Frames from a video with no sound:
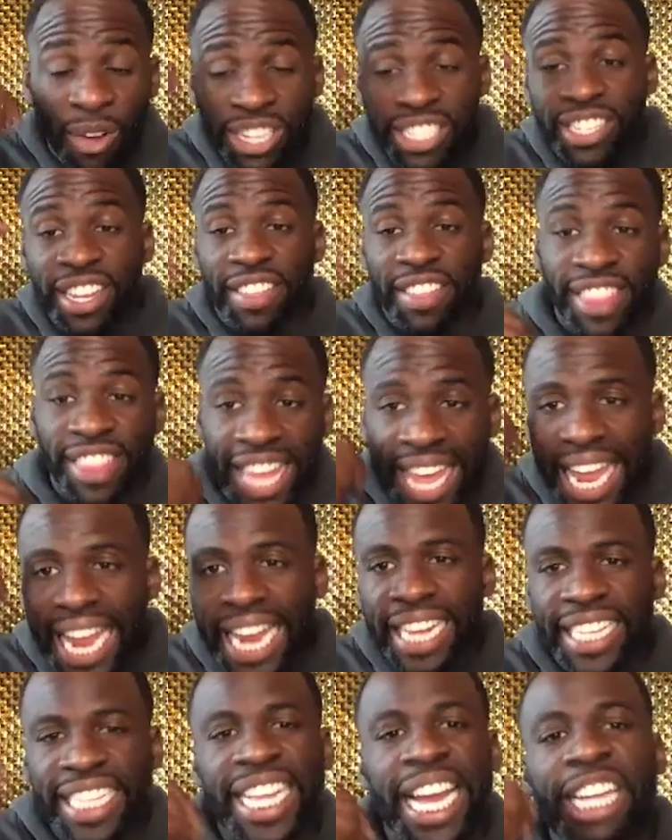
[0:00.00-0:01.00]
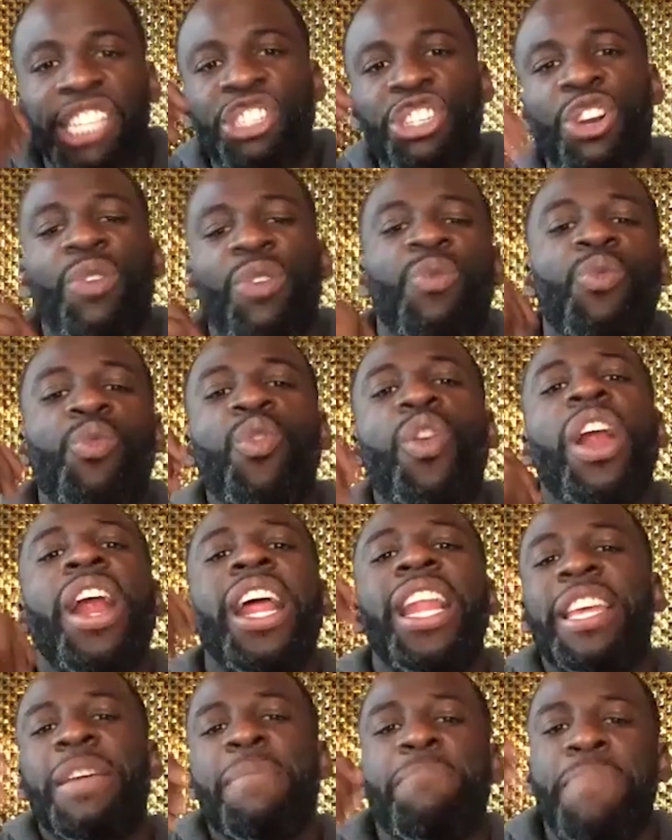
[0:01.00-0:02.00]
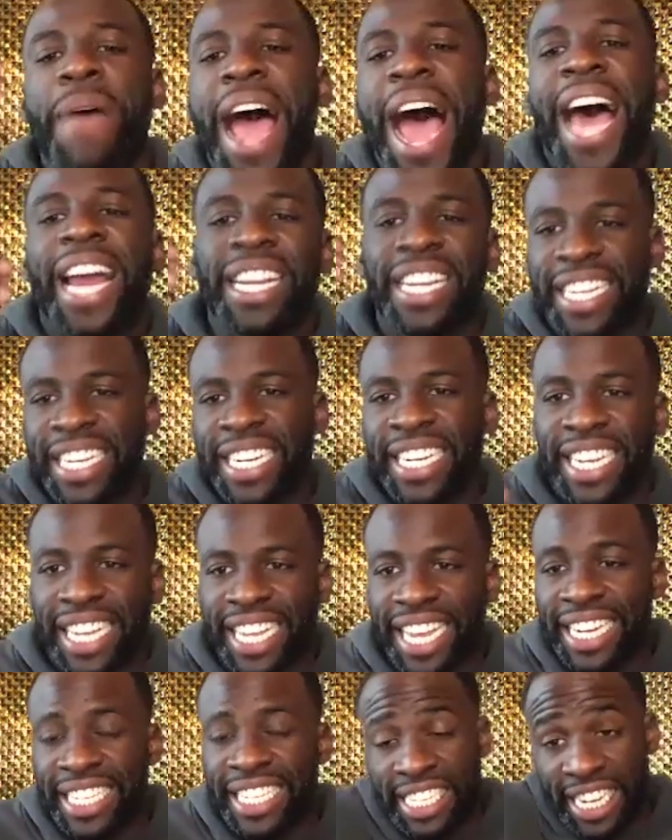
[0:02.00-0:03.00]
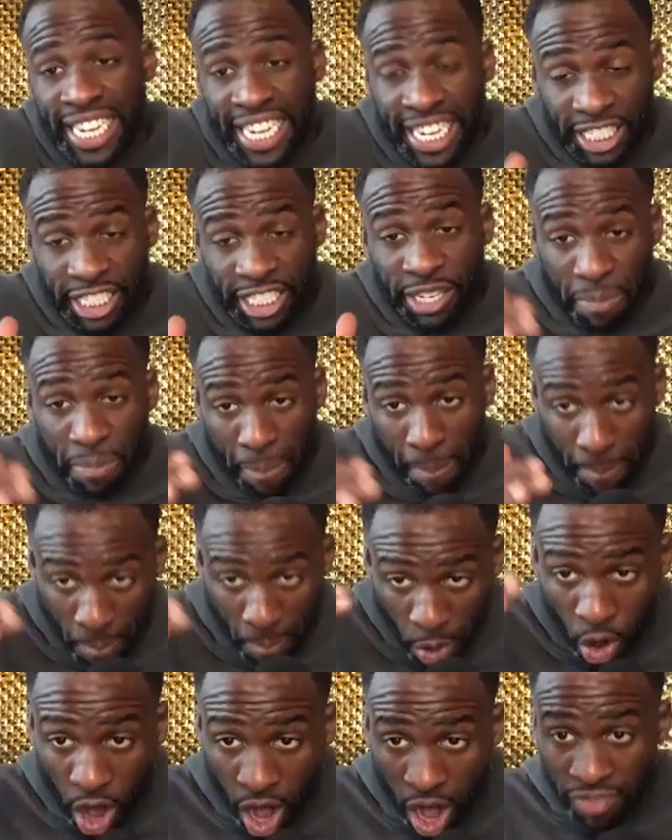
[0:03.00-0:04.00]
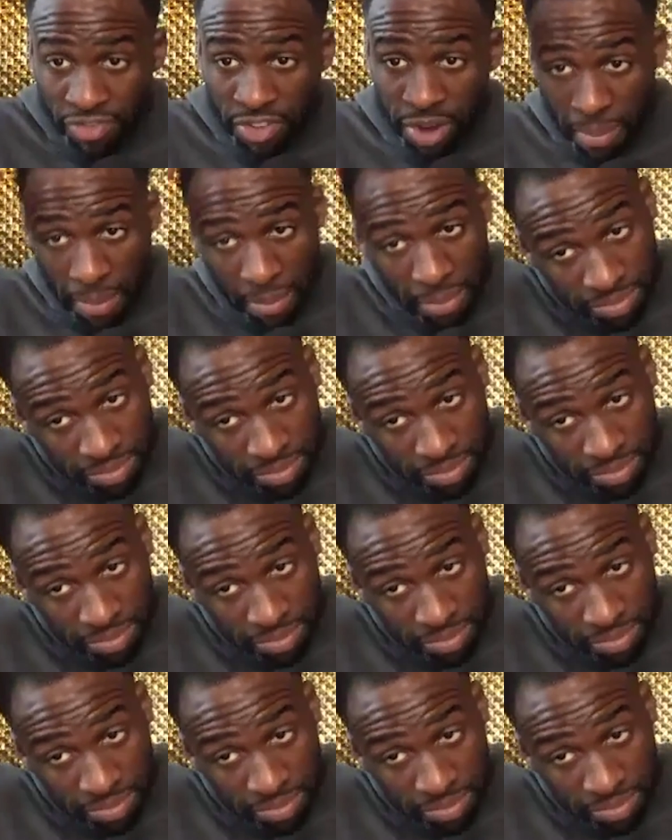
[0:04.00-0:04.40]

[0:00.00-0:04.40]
it's a thing that you're really battling against, and it's a, more of a